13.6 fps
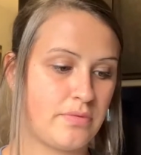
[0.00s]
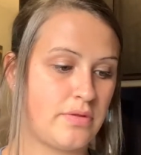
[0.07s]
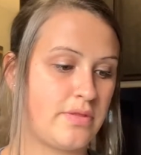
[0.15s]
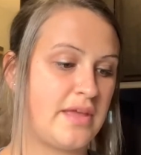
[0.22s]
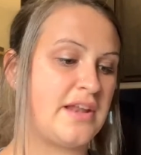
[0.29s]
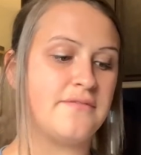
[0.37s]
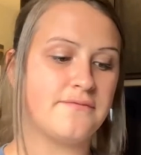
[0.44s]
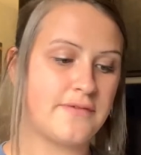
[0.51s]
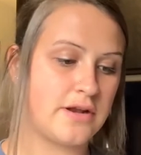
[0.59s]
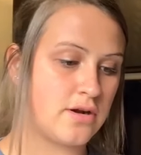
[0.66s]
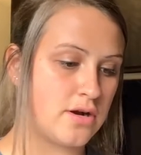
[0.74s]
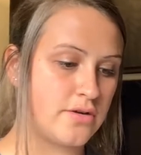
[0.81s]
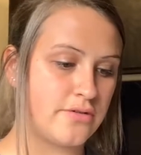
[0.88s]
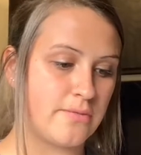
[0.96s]
they didn't fit
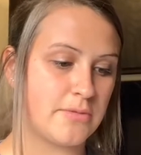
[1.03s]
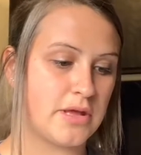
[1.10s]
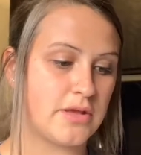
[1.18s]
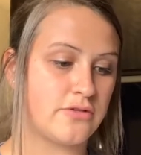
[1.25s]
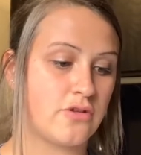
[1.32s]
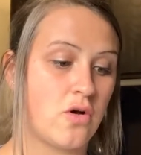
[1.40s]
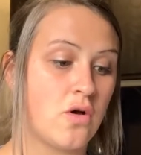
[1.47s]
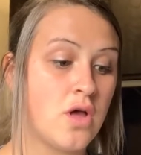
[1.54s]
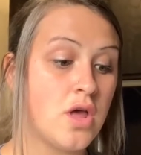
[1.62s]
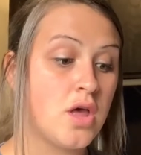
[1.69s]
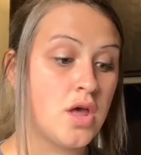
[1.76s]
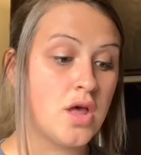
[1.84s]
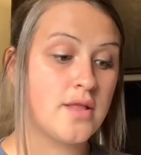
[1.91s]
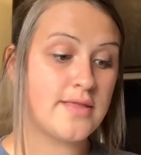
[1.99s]
her or something. So
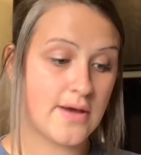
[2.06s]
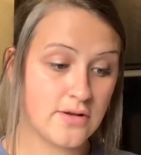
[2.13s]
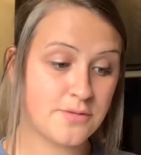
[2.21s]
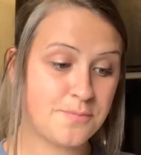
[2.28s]
that was